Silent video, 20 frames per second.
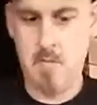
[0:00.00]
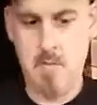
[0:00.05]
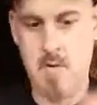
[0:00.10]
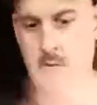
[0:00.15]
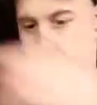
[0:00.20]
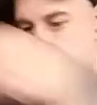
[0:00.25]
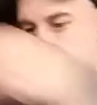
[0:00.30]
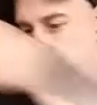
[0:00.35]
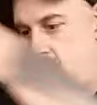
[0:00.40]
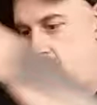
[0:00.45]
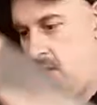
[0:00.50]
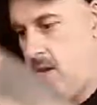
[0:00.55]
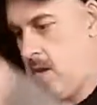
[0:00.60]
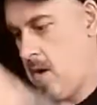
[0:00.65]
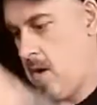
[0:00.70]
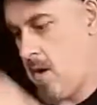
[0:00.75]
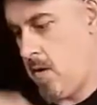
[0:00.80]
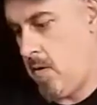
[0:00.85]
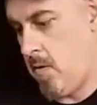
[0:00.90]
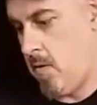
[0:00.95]
whole
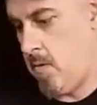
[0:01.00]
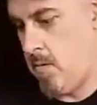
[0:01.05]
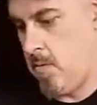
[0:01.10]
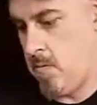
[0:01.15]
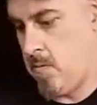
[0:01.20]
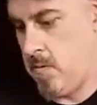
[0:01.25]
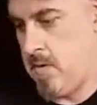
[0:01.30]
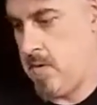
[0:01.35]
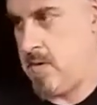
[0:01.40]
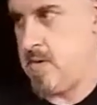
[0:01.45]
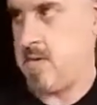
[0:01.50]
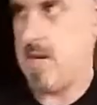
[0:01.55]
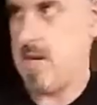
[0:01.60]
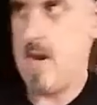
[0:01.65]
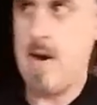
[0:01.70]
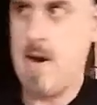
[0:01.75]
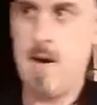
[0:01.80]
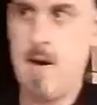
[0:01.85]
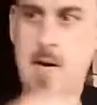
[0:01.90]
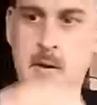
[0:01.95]
entire
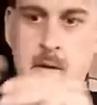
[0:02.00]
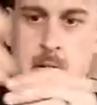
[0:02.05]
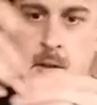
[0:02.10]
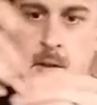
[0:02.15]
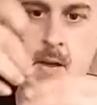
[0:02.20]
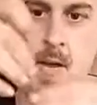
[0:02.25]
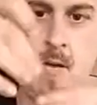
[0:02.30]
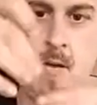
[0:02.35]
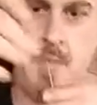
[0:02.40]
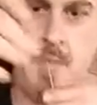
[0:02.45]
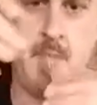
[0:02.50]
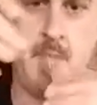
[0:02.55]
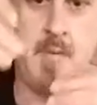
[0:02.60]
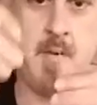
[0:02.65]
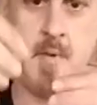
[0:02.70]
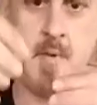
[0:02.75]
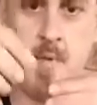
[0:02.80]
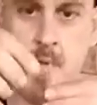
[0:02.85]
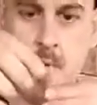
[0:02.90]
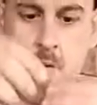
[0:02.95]
leaf
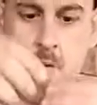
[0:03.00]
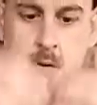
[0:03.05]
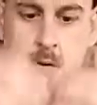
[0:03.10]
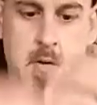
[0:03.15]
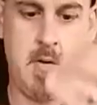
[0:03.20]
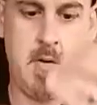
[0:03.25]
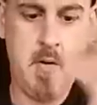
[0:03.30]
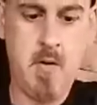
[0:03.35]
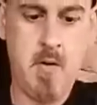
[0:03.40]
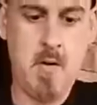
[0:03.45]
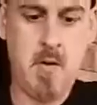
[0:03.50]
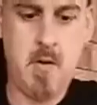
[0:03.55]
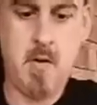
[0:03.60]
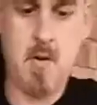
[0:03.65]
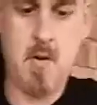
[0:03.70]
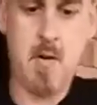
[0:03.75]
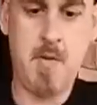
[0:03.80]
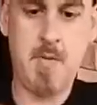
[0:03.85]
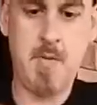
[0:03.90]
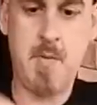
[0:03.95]
nothing but
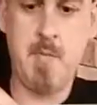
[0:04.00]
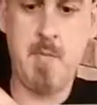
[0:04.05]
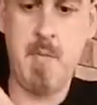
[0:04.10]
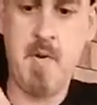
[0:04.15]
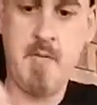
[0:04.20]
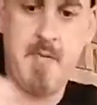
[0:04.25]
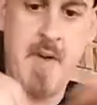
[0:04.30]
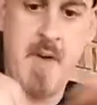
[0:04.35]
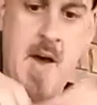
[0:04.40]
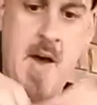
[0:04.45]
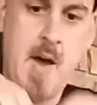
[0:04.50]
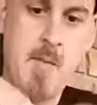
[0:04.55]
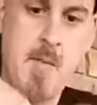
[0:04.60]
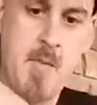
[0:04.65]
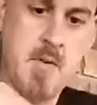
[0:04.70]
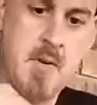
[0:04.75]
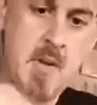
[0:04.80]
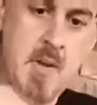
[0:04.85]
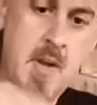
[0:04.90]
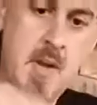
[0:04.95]
fibers. And I
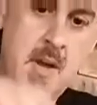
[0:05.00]
like to